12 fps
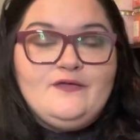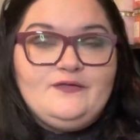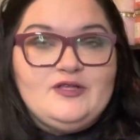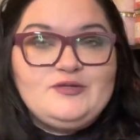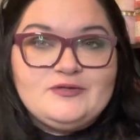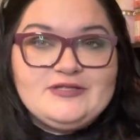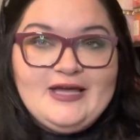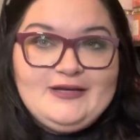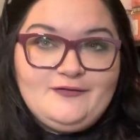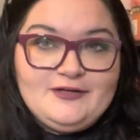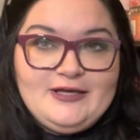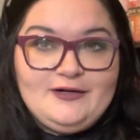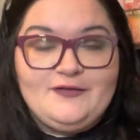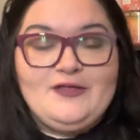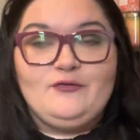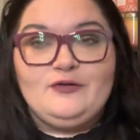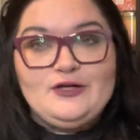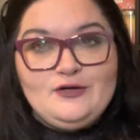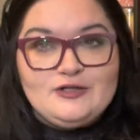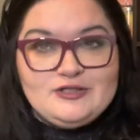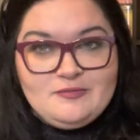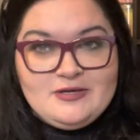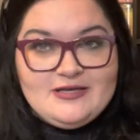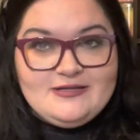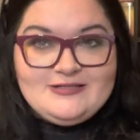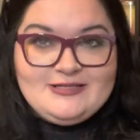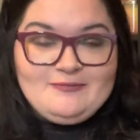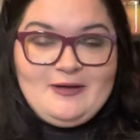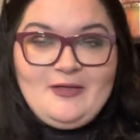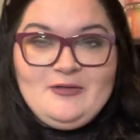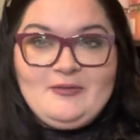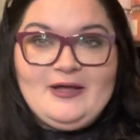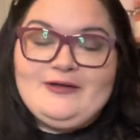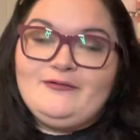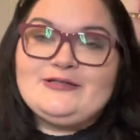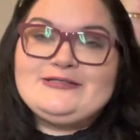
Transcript: This was kind of a candle that rehooked me into Bath & Body Works.